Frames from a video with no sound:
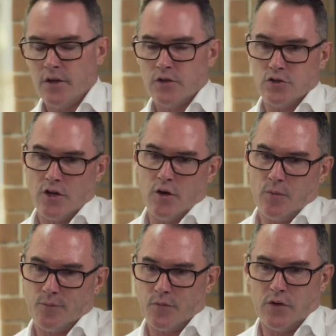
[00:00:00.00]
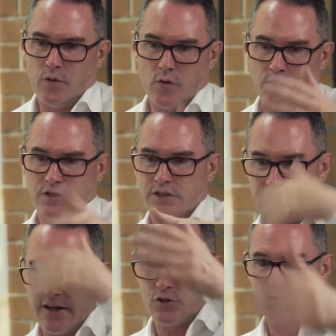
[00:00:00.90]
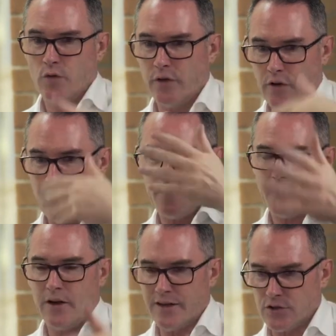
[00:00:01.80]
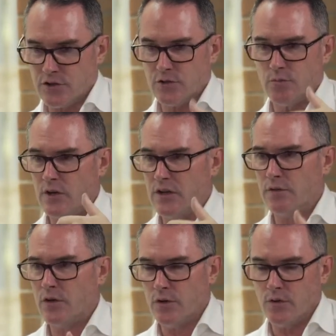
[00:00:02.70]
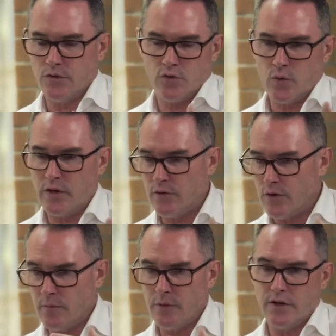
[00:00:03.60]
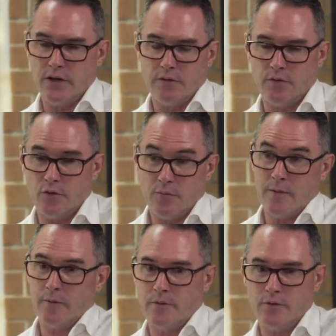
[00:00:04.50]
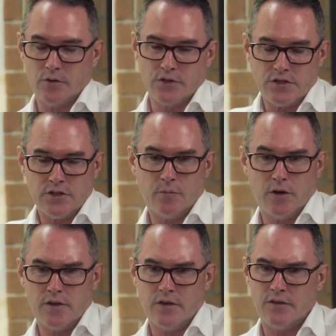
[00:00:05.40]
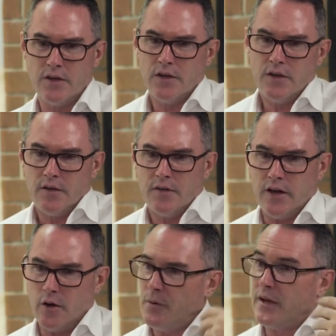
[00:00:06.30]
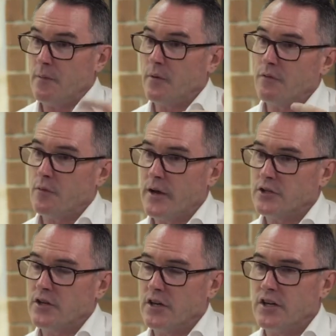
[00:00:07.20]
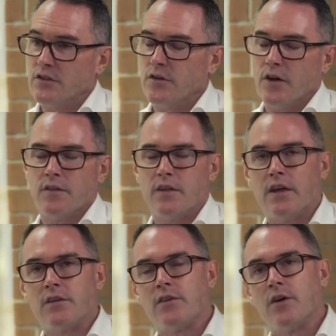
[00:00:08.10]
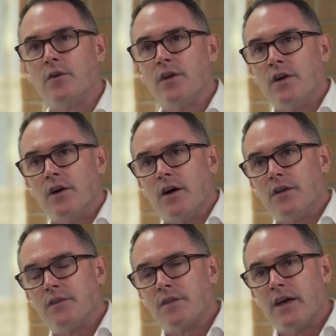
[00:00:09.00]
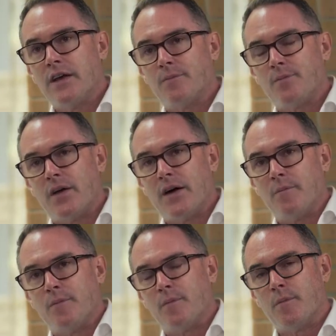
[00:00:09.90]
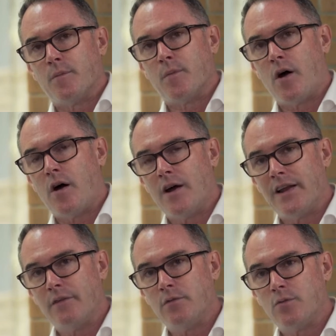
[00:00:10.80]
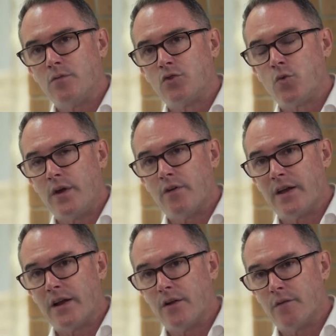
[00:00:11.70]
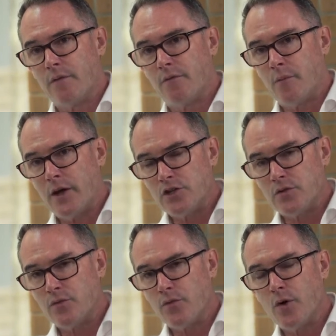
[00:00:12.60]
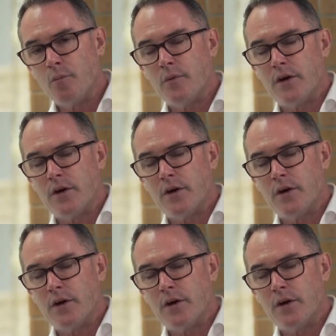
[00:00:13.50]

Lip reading: So all of it starts serving you up. And I listen to interviews, 20, 30 minute interviews, maybe not dissimilar to this. And I pick up information and insights there. So I'd say high level, Twitter I get a lot of information from.